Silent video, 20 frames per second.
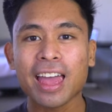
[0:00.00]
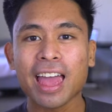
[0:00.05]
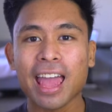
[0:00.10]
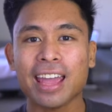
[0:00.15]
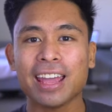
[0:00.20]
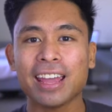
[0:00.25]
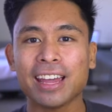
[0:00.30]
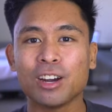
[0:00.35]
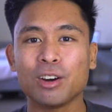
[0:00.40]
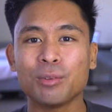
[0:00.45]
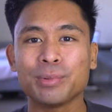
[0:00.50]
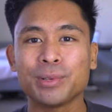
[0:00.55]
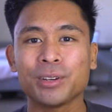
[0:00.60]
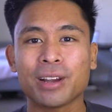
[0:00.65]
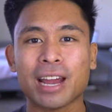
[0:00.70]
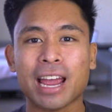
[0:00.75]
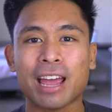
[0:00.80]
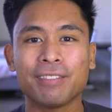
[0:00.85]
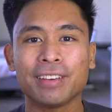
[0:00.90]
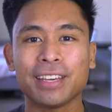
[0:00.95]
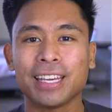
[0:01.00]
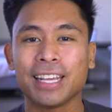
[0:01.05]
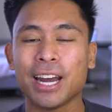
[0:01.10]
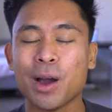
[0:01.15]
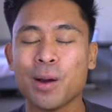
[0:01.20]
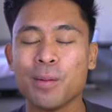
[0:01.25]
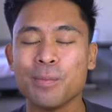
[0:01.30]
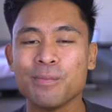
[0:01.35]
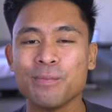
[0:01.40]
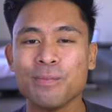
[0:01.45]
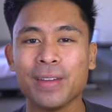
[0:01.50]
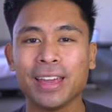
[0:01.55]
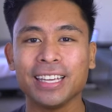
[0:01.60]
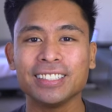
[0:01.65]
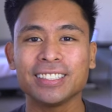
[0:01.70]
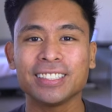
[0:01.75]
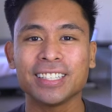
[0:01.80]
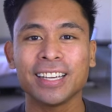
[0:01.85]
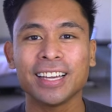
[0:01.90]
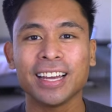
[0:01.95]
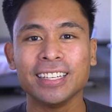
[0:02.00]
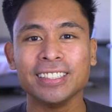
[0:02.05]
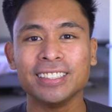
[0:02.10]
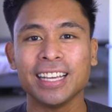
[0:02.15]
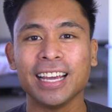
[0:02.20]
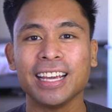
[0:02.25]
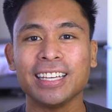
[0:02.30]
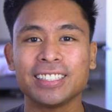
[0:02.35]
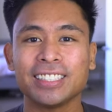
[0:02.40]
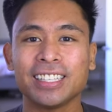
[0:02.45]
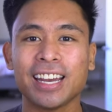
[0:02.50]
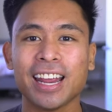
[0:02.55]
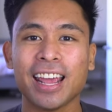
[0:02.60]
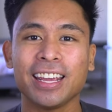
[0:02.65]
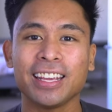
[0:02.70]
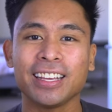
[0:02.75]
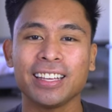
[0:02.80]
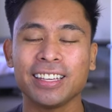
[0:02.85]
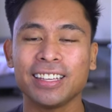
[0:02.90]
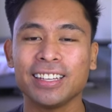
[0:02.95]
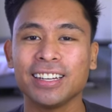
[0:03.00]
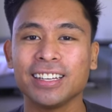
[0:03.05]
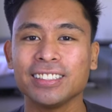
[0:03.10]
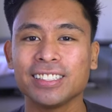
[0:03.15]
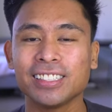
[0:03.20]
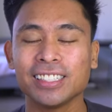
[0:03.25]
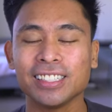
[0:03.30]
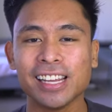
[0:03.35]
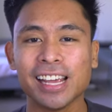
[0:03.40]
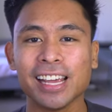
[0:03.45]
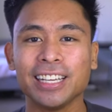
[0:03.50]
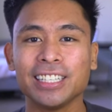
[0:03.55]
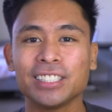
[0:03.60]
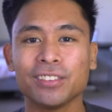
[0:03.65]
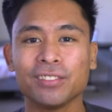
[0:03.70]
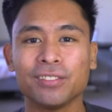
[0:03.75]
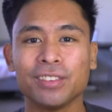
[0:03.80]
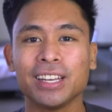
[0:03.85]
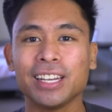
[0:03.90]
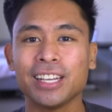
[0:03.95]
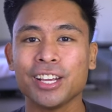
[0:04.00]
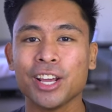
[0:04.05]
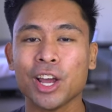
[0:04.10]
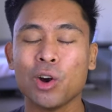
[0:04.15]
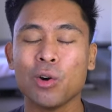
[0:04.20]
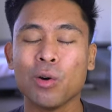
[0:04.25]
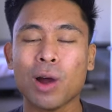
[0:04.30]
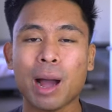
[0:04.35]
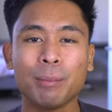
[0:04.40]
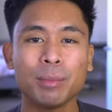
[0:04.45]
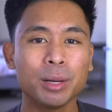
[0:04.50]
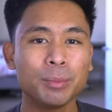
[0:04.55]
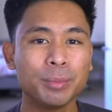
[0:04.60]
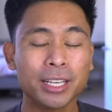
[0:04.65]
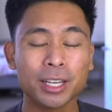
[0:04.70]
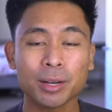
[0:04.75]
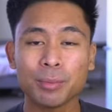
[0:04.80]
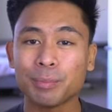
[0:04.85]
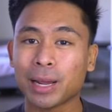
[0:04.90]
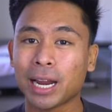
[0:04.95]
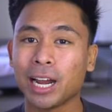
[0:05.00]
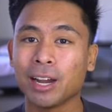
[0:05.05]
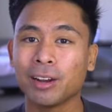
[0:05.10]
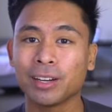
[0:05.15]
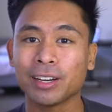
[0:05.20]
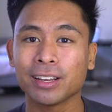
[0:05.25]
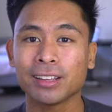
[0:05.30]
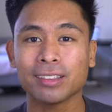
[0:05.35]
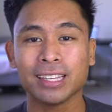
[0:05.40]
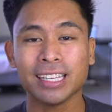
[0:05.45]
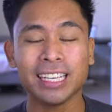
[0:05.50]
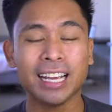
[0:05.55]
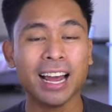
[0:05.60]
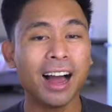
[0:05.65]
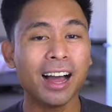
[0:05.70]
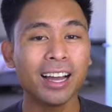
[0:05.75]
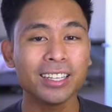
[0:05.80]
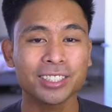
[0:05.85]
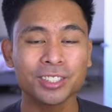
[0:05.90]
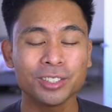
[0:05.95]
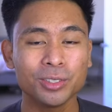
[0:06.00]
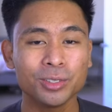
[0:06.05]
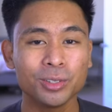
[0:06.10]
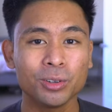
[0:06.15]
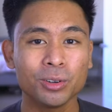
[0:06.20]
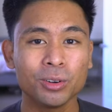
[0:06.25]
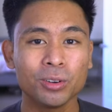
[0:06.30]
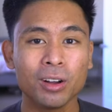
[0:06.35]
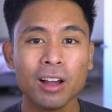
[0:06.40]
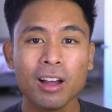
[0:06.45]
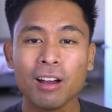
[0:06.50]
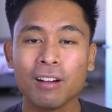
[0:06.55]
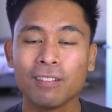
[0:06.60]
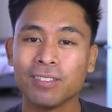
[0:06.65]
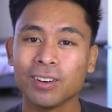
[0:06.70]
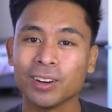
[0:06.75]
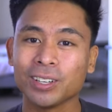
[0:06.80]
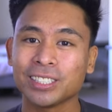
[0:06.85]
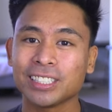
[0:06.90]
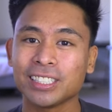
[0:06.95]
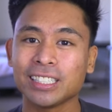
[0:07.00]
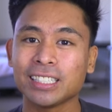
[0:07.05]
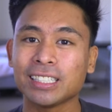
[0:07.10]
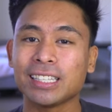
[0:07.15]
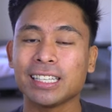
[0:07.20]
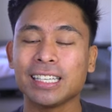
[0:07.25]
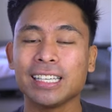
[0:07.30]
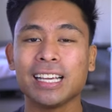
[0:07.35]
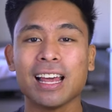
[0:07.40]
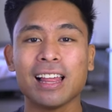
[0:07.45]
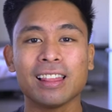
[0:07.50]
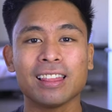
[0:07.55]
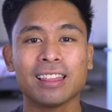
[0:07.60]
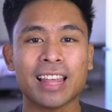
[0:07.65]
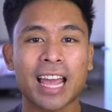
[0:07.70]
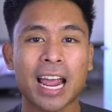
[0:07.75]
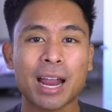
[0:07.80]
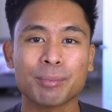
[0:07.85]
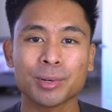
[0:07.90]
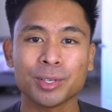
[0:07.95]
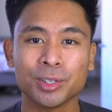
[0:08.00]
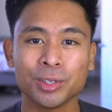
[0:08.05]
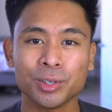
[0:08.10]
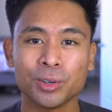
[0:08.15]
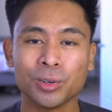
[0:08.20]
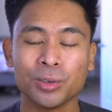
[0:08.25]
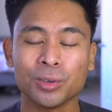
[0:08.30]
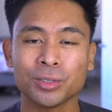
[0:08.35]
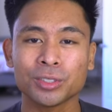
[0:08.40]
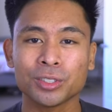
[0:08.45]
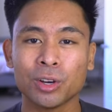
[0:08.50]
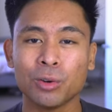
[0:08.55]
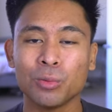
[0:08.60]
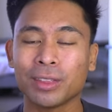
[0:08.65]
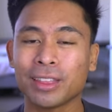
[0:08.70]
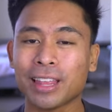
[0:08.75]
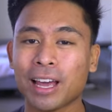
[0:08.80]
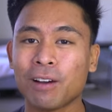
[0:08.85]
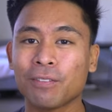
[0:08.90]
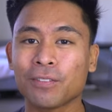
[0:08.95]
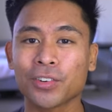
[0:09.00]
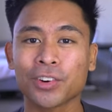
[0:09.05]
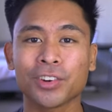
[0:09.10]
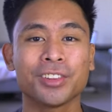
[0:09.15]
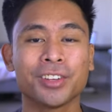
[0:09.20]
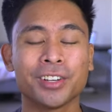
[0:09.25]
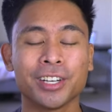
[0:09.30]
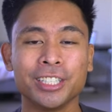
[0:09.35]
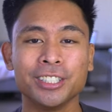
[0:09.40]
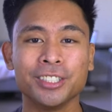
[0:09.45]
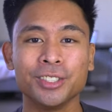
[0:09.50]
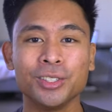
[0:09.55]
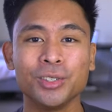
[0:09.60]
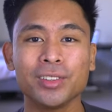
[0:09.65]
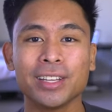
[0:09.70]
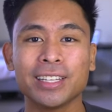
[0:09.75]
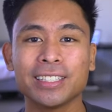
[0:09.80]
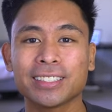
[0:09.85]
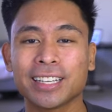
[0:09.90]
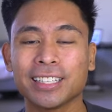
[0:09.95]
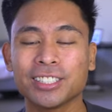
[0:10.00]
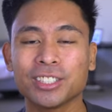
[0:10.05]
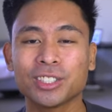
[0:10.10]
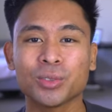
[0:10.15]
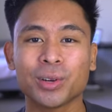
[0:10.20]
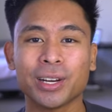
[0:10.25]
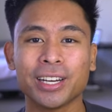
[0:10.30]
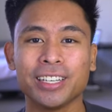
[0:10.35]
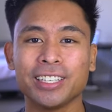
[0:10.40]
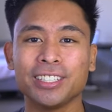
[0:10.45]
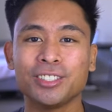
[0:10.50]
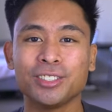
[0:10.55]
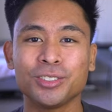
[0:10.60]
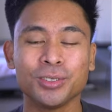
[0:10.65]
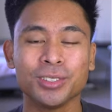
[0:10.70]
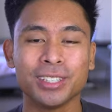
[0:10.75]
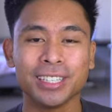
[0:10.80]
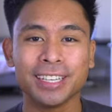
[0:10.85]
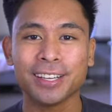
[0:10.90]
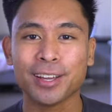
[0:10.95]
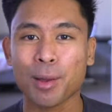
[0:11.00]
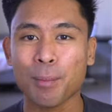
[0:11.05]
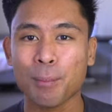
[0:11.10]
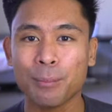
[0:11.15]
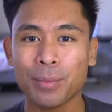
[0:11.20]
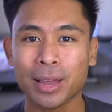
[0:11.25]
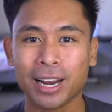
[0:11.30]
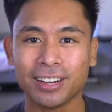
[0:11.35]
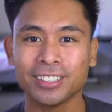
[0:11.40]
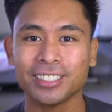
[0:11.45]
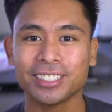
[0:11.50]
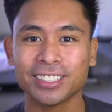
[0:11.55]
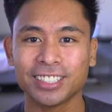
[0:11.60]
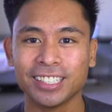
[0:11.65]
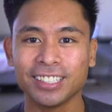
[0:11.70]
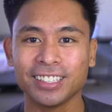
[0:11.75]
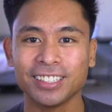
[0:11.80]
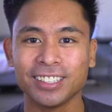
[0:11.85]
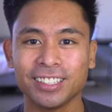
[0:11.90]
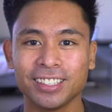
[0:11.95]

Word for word: Hey, I hope you're having an amazing day today. In today's video, I'm gonna be comparing the Aussiedoodle versus the Labradoodle. So without further ado, let's get straight into the comparison.